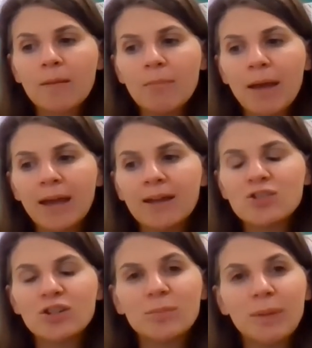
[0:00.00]
Meg
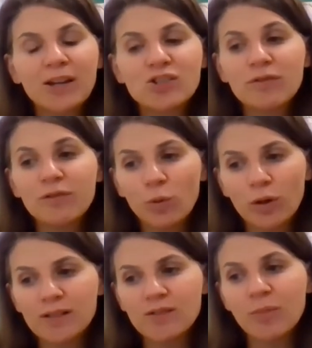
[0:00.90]
took a batch of
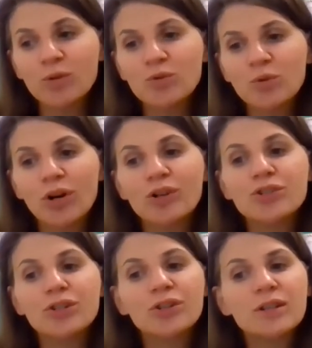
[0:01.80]
forks from the drawer and
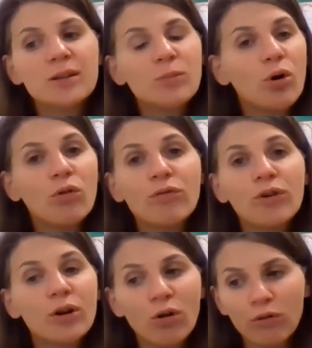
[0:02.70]
turned them over
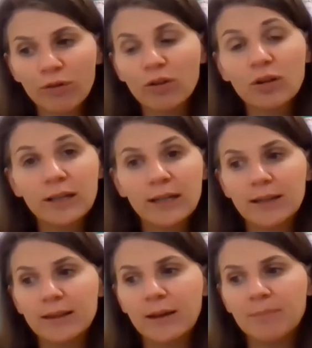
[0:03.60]
and over, looking
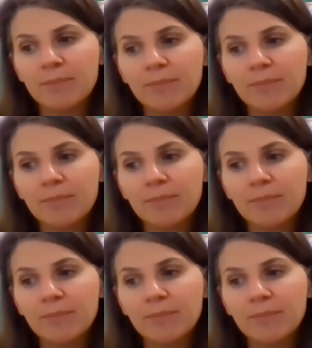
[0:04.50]
at them.